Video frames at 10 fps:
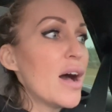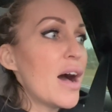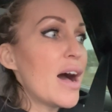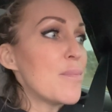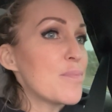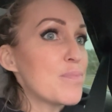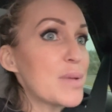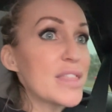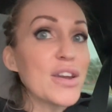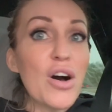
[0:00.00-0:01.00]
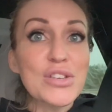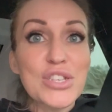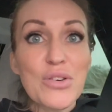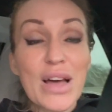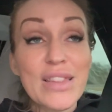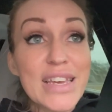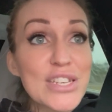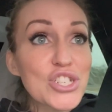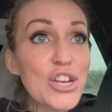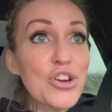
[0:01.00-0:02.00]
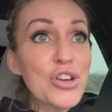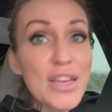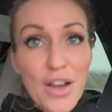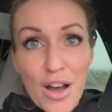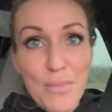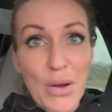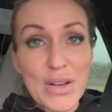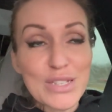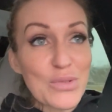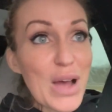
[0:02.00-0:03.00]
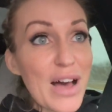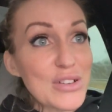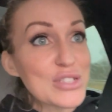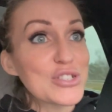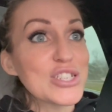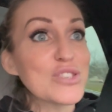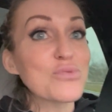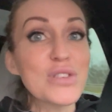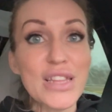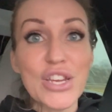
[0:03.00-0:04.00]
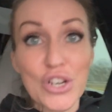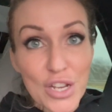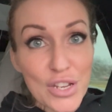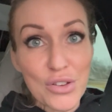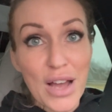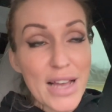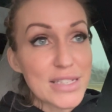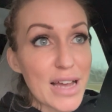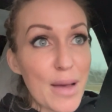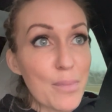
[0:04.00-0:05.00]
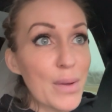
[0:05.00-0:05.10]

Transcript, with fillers: Um, but then also a leash and hoodie combo as well. So she's really hooking you guys up